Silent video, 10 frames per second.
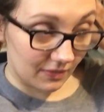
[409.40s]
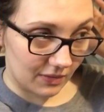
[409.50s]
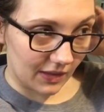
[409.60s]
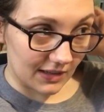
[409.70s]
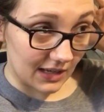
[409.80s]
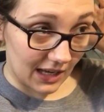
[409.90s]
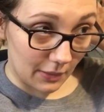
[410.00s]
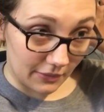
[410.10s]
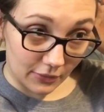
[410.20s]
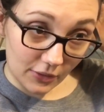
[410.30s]
the other
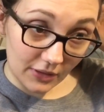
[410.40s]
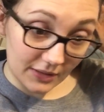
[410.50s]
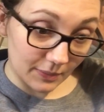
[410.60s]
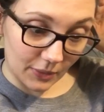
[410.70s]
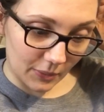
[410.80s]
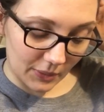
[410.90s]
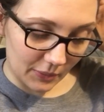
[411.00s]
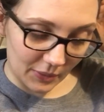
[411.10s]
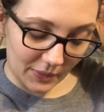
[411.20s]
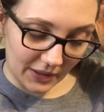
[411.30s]
day before this
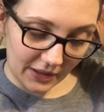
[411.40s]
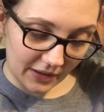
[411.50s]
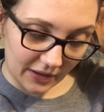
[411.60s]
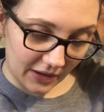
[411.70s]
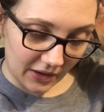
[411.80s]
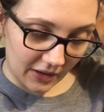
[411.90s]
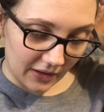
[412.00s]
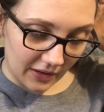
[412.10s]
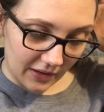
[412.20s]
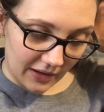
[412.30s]
problem with my car
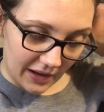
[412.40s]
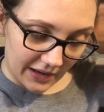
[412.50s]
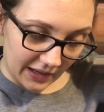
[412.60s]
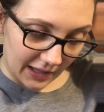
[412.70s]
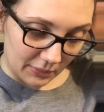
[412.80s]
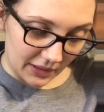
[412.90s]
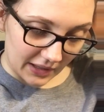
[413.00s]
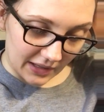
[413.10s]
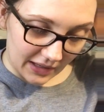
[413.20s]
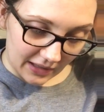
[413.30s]
and I keep
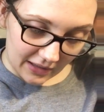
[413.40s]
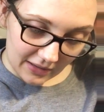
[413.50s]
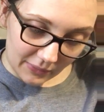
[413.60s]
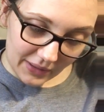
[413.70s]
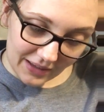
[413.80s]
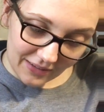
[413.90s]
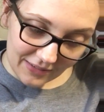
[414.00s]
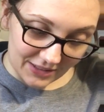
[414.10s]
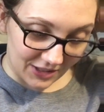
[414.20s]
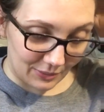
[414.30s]
thinking well,
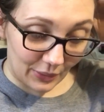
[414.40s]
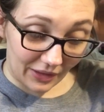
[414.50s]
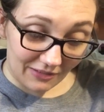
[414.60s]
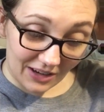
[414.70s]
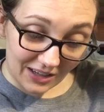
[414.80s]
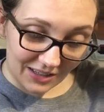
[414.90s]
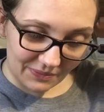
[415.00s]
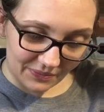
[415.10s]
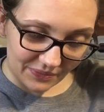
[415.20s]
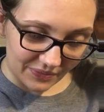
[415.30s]
I shouldn't have bought that rug
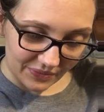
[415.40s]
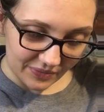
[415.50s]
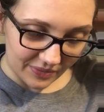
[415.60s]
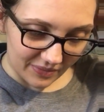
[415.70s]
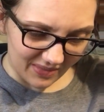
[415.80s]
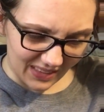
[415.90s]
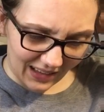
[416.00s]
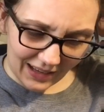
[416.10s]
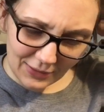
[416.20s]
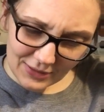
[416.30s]

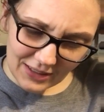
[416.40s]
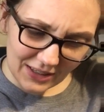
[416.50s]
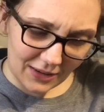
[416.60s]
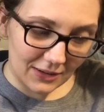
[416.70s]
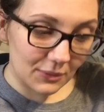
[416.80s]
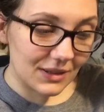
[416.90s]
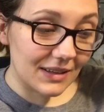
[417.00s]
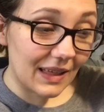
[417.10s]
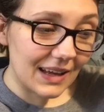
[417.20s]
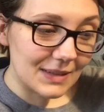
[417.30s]
and also it
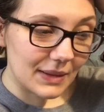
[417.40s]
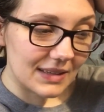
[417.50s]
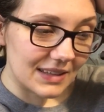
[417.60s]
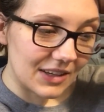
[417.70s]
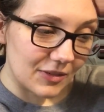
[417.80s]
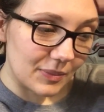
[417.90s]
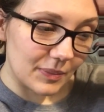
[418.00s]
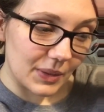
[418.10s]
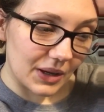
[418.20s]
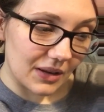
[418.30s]
wasn't that expensive
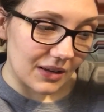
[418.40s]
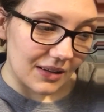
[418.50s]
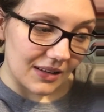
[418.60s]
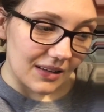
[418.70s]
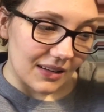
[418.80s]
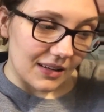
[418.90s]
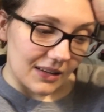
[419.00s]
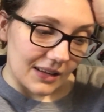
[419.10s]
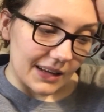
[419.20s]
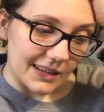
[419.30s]
but
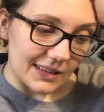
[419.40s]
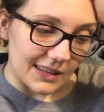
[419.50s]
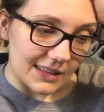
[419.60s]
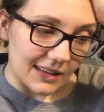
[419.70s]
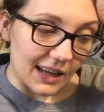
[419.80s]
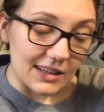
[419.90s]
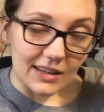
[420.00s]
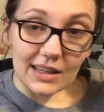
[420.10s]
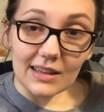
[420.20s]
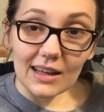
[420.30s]
it's just things like I
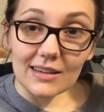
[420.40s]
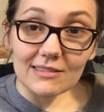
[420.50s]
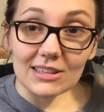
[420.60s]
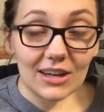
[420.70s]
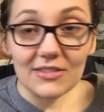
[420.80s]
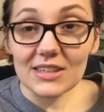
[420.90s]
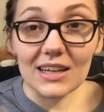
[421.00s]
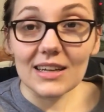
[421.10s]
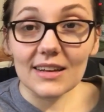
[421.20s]
don't need that just go and return